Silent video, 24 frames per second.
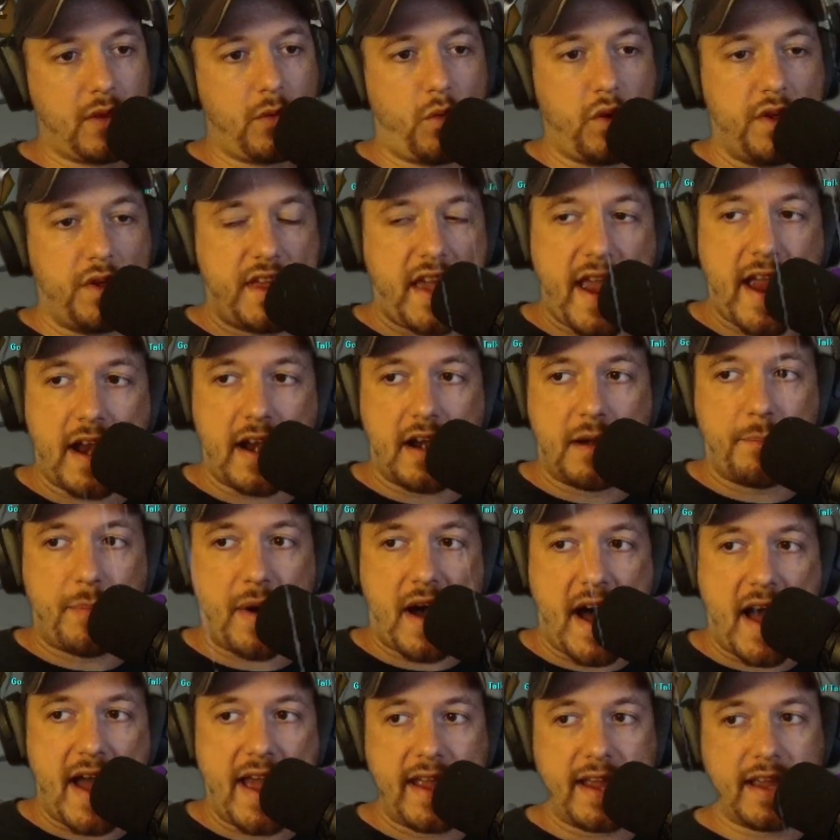with air
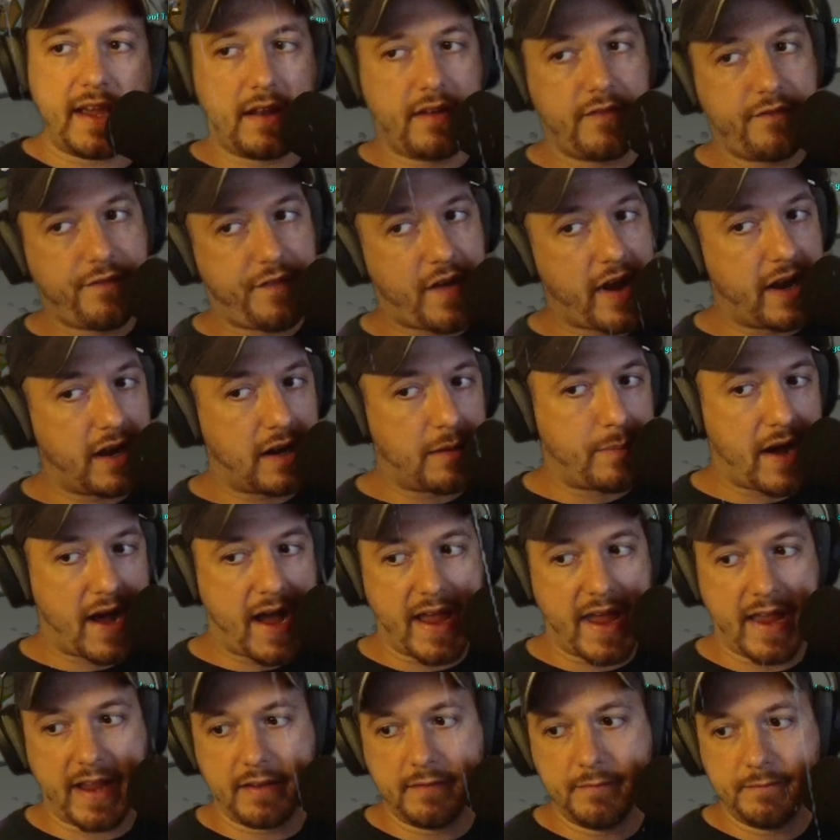buying and fire
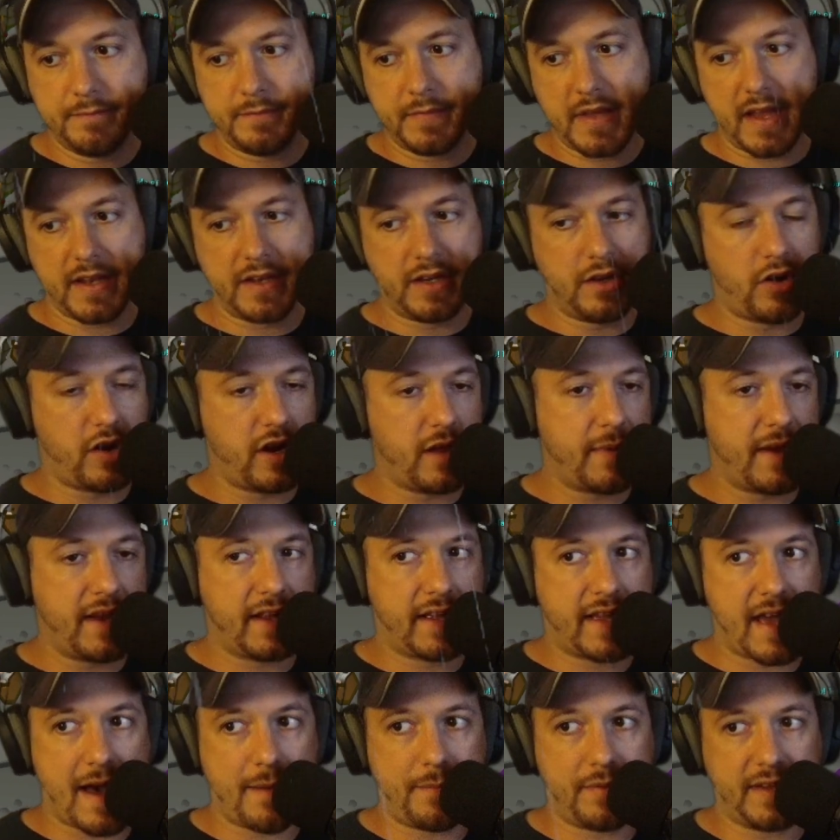buying, and you know what I mean?
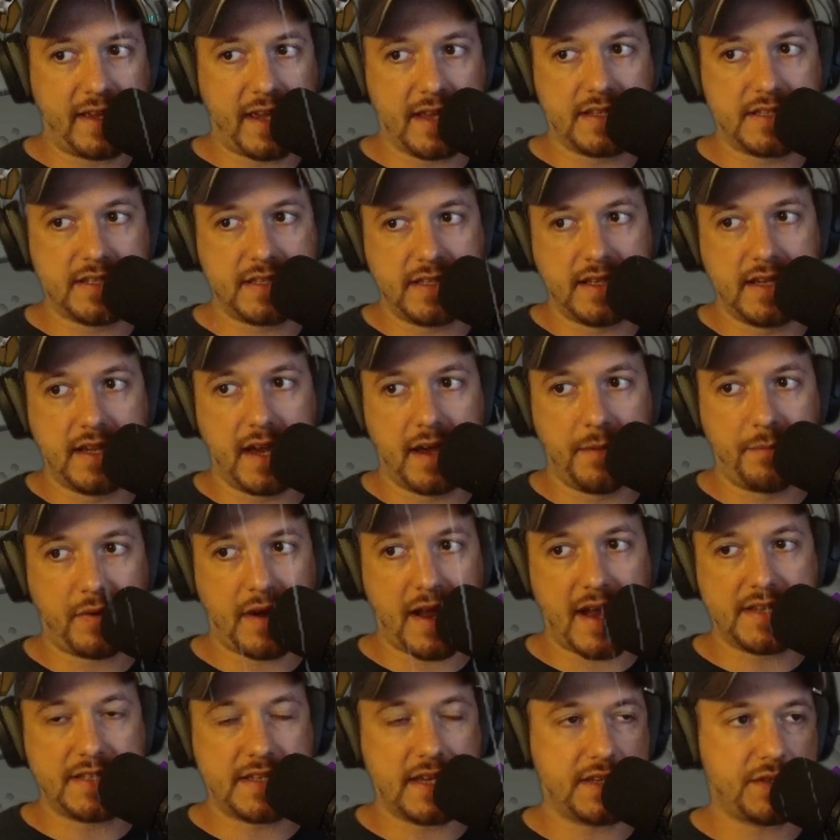It complicates the
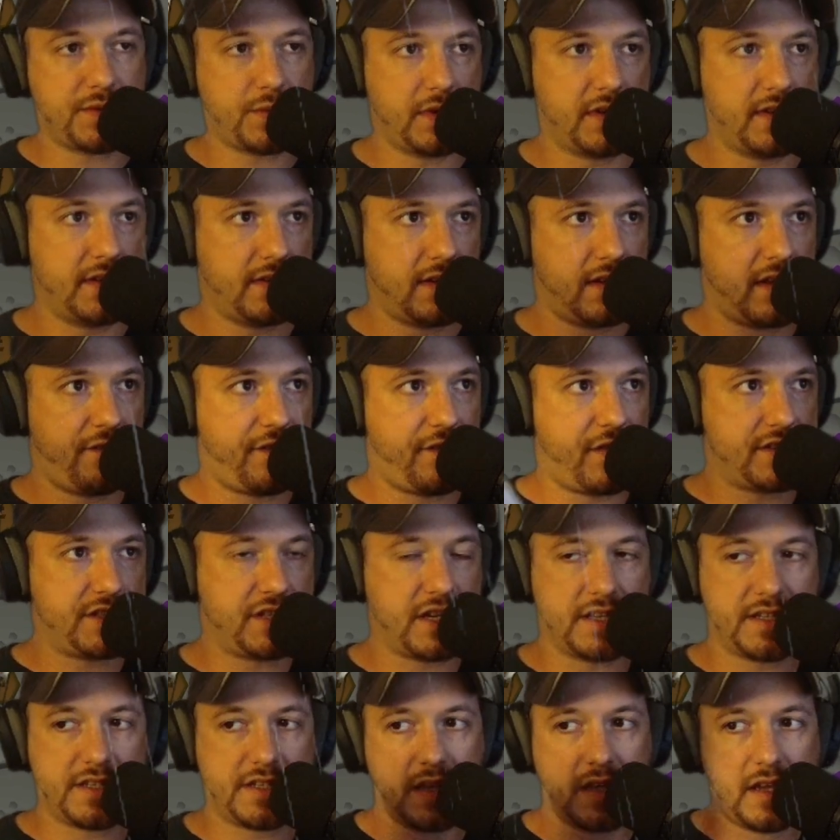process if it's
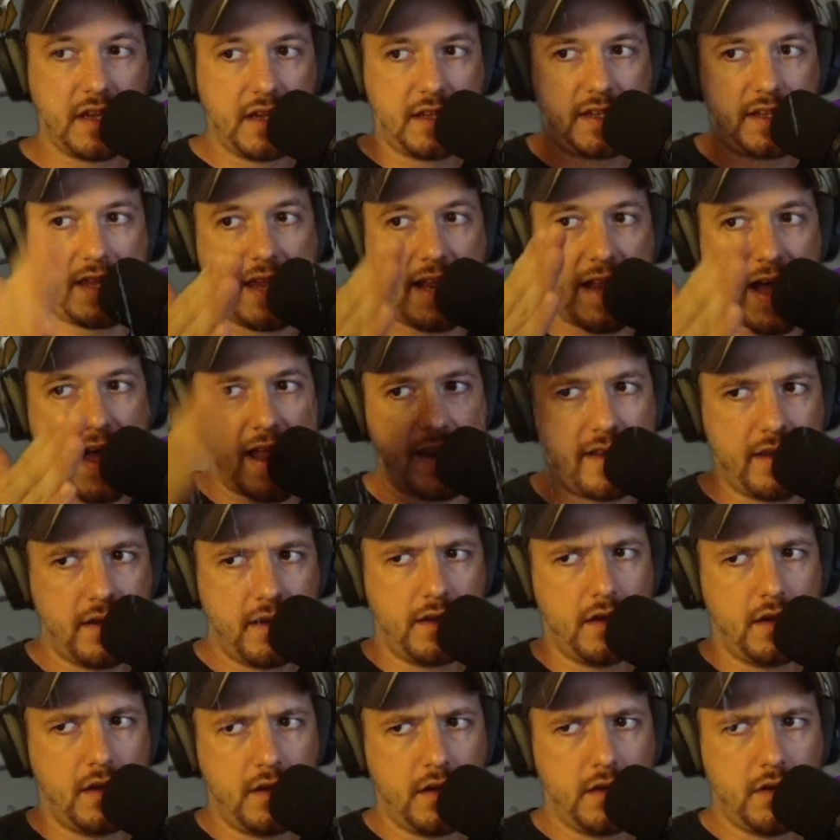just get on
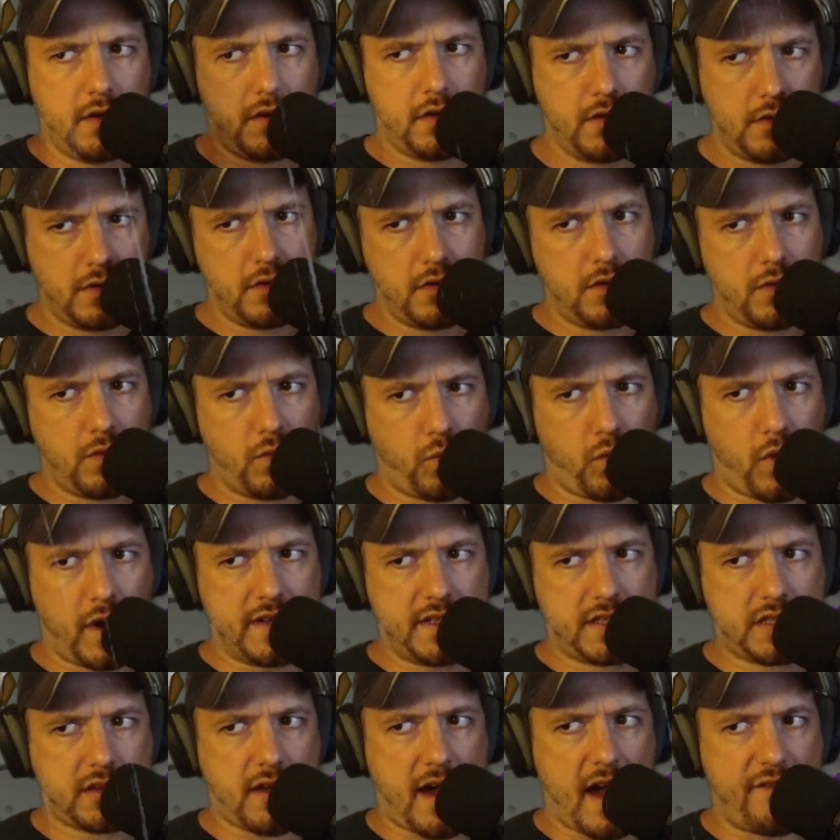
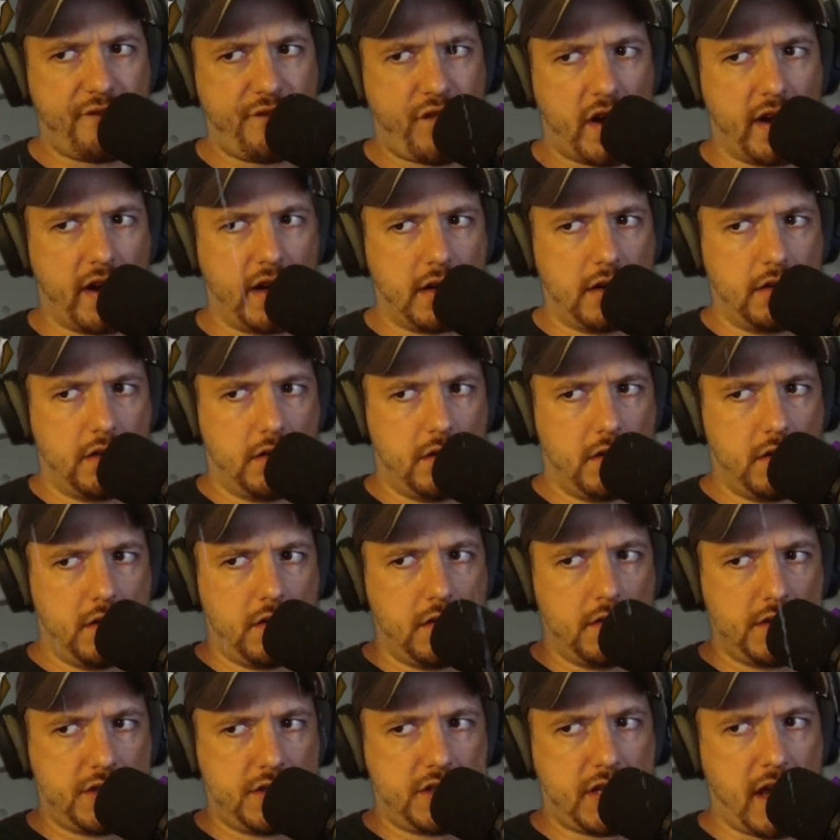1 slot fire,
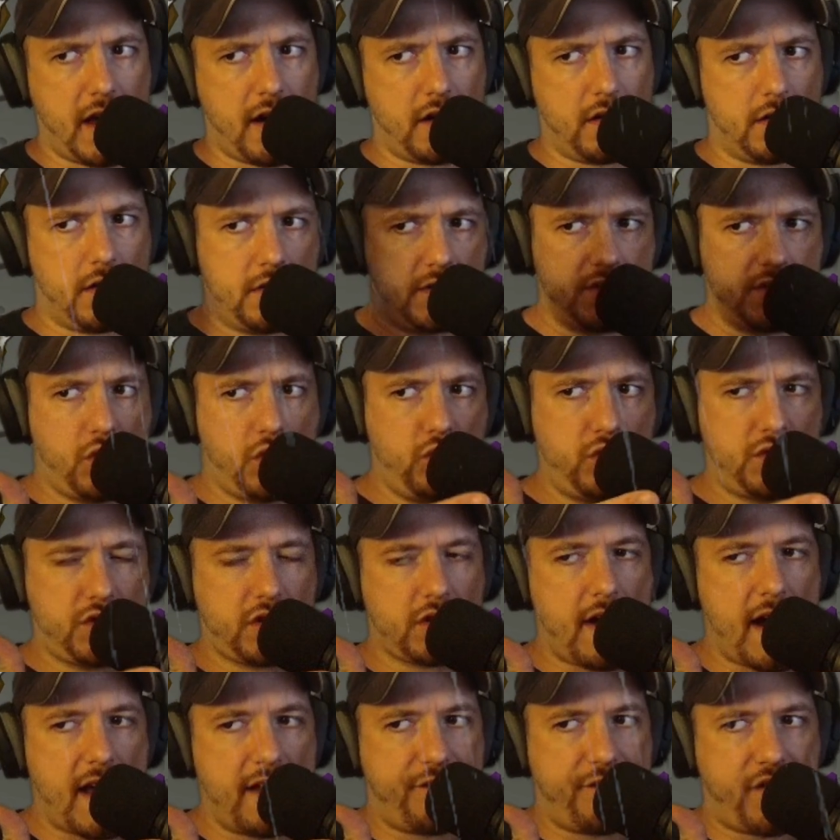sell 2
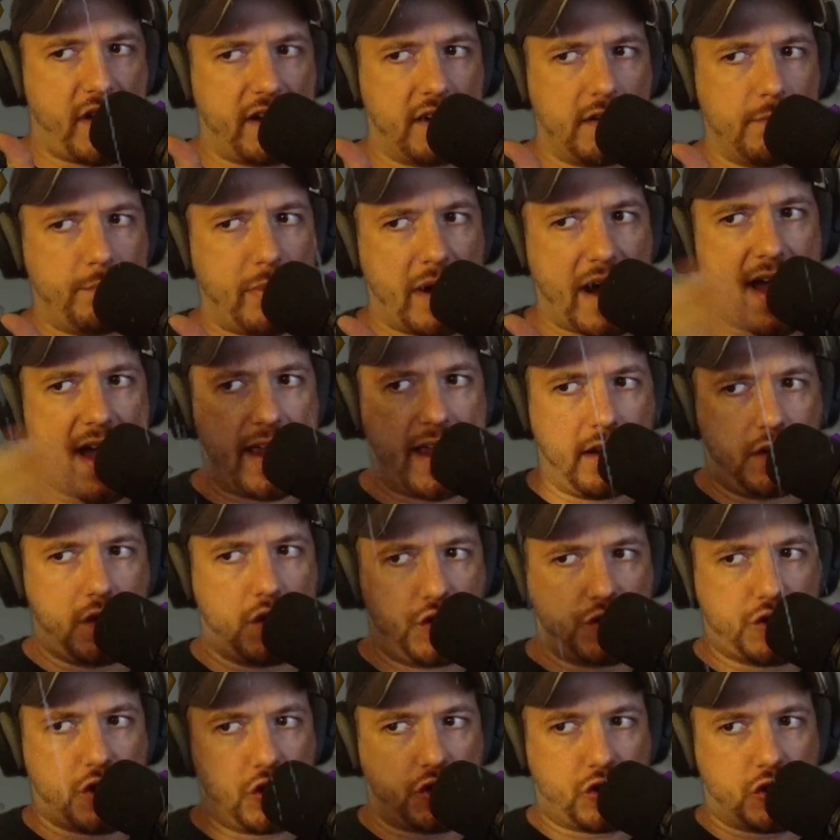slot fire, buy,
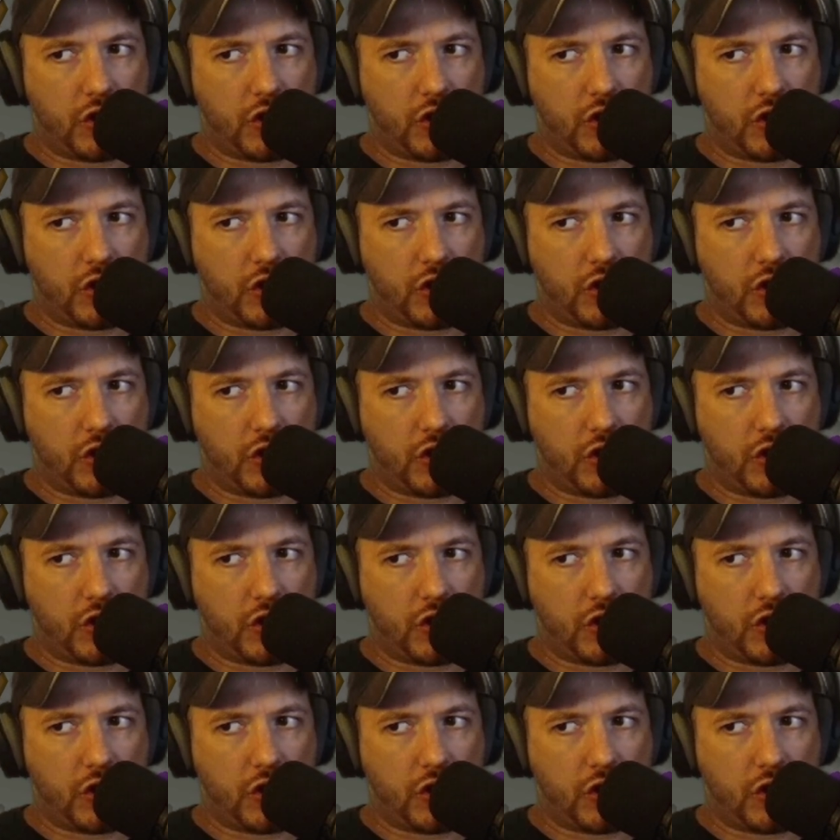kush,